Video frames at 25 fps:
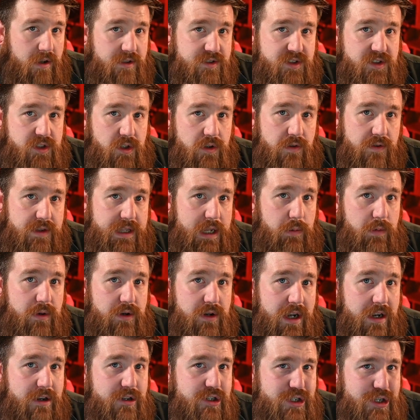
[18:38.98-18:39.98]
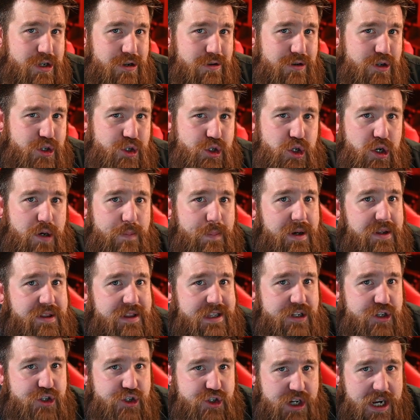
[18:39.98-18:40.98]
Also, they were not too sure about
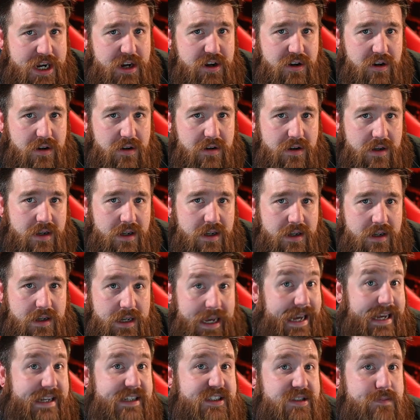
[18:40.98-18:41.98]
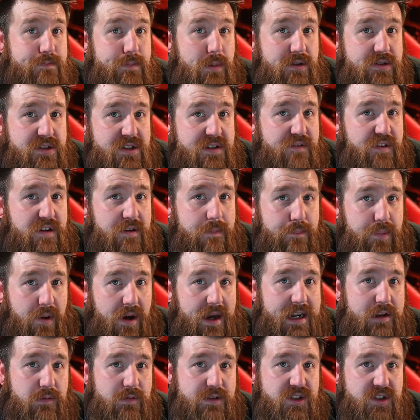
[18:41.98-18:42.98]
the gender, as most of their
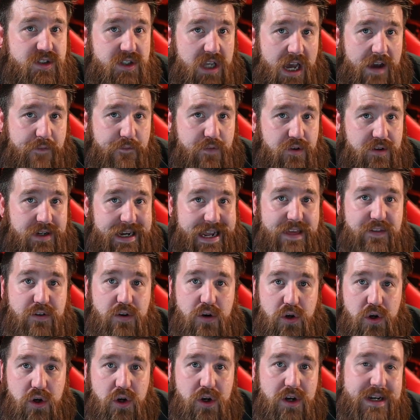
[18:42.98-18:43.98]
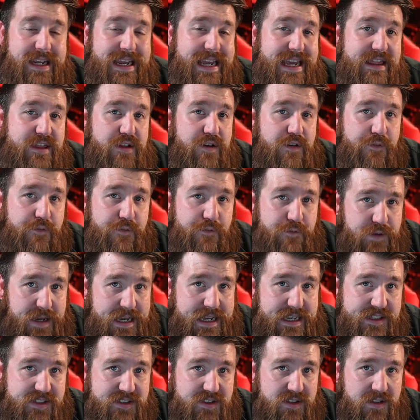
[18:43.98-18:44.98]
body was covered and their hood hid their
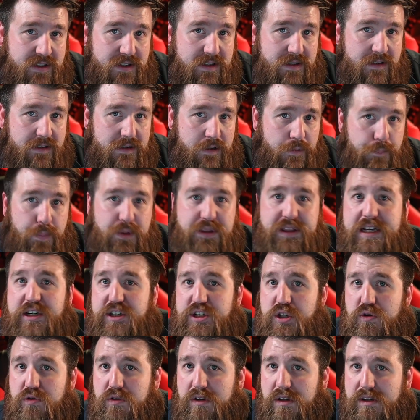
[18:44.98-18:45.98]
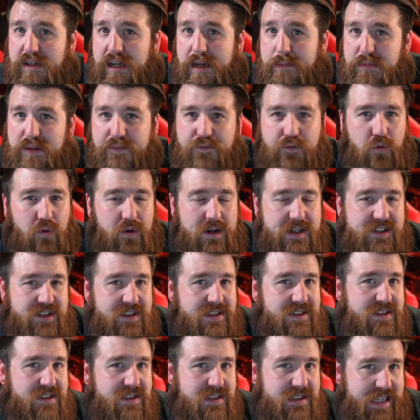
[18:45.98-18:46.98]
face, but they do claim the
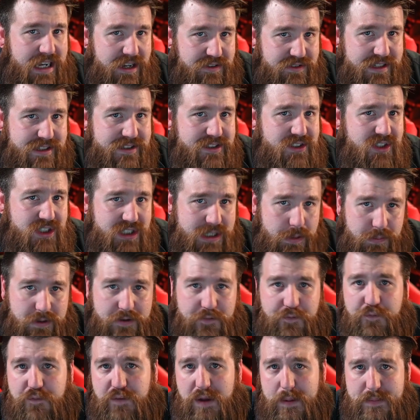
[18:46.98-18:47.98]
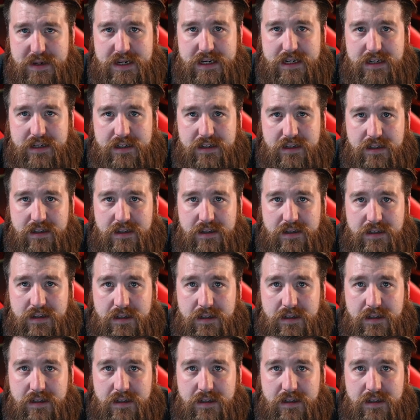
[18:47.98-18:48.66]
voice sounded somewhat feminine.